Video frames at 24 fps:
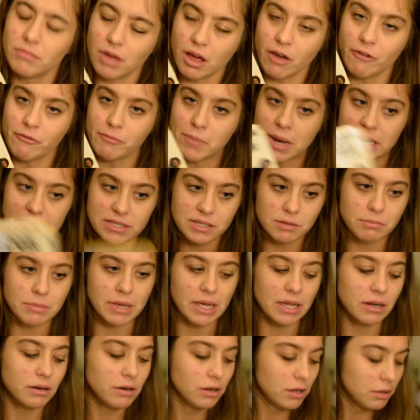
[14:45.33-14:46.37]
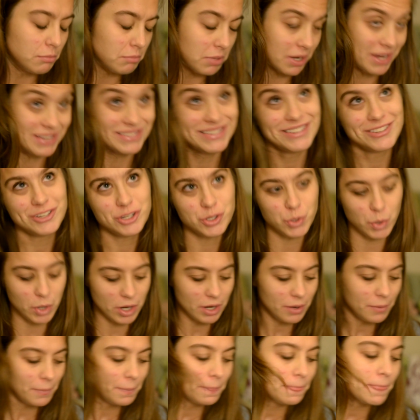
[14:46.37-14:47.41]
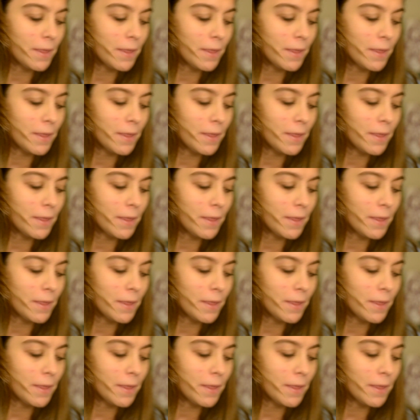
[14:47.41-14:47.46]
of Mice and Men because it's short.